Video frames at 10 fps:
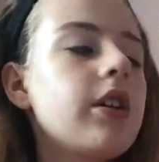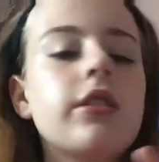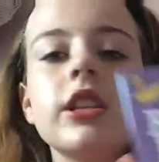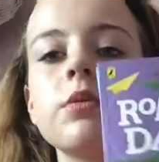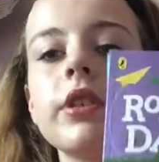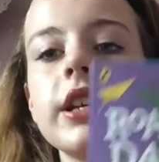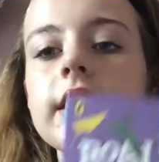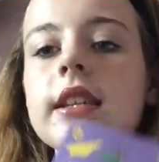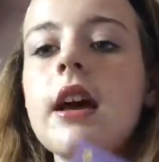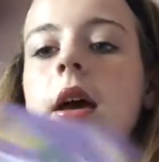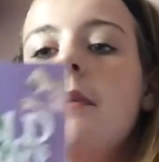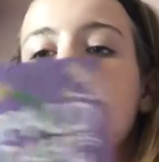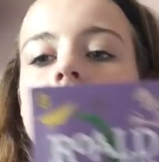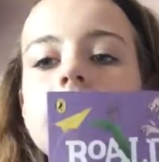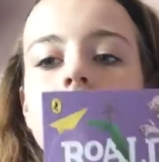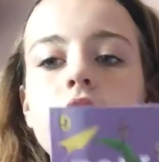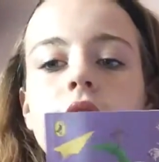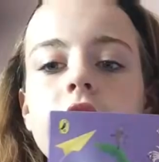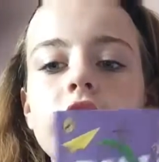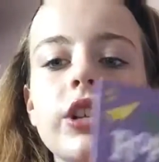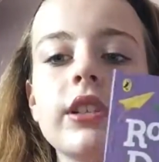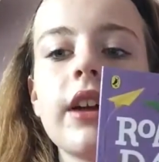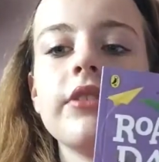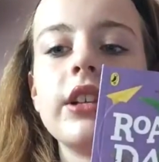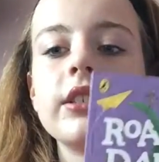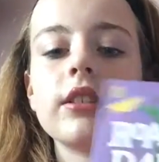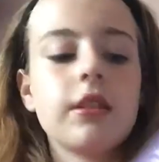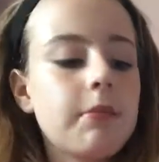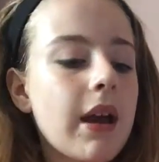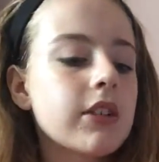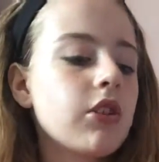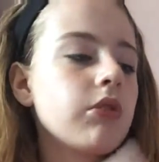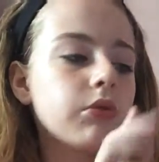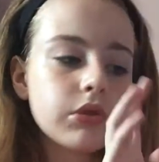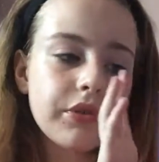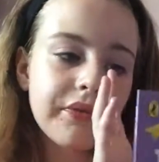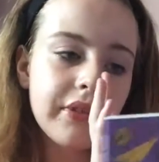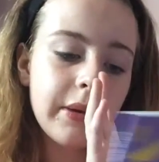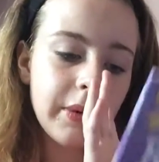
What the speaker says: this one is Beastly Creatures, and these are the McDonald's free